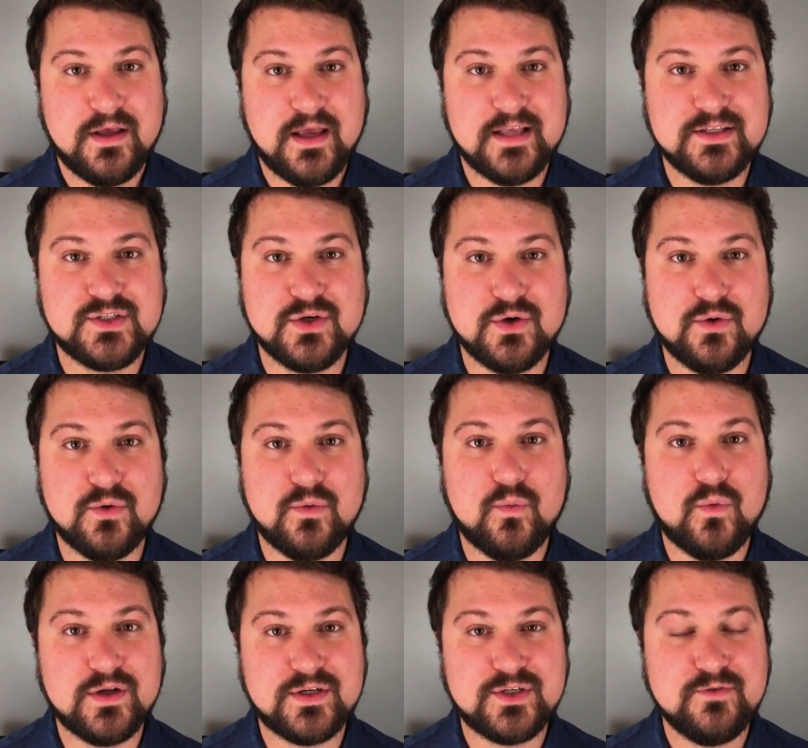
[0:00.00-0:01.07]
And so
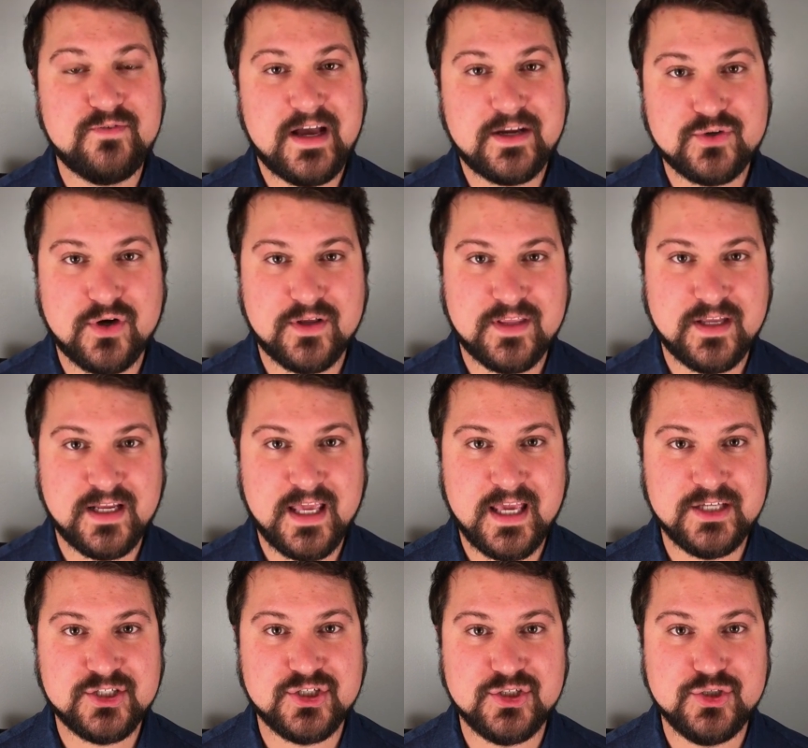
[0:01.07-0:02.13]
what two-factor
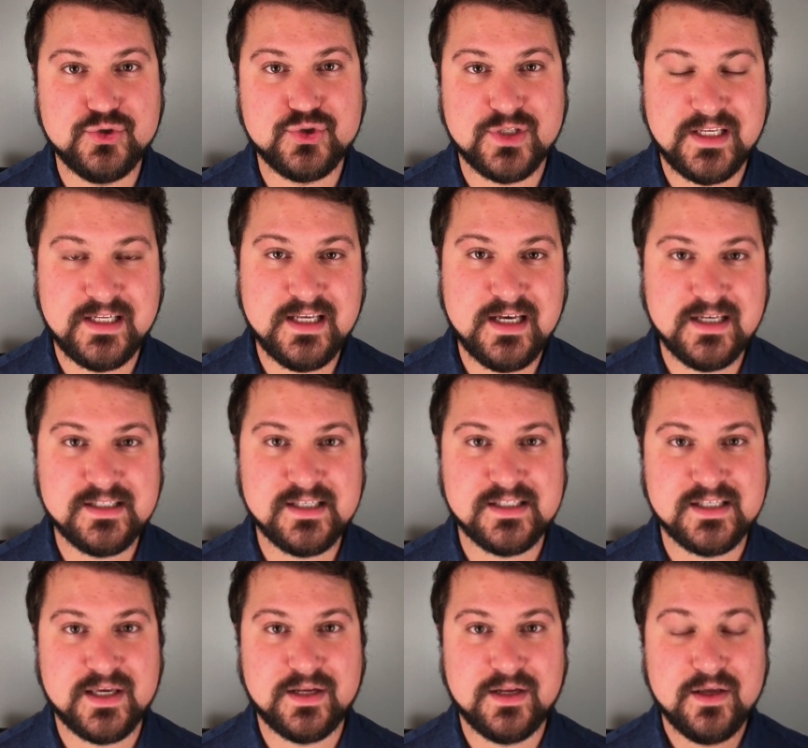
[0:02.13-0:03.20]
authentication usually does is
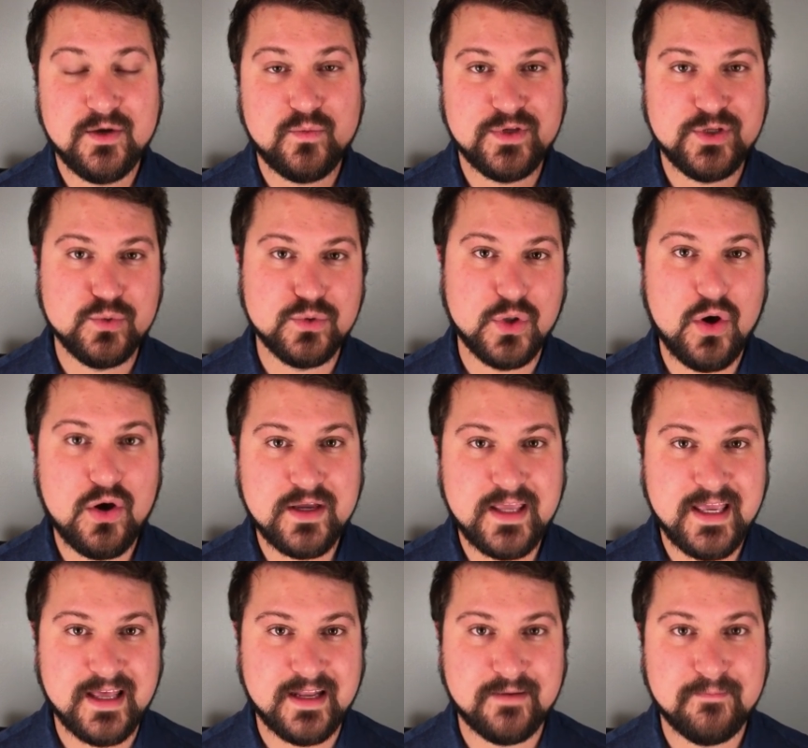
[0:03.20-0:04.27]
that when you log
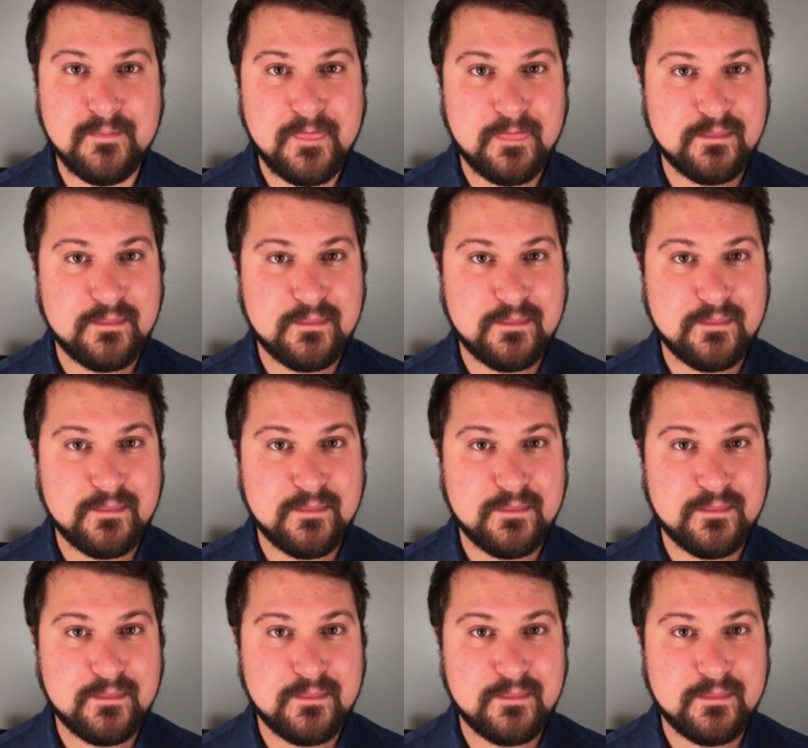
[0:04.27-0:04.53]
in,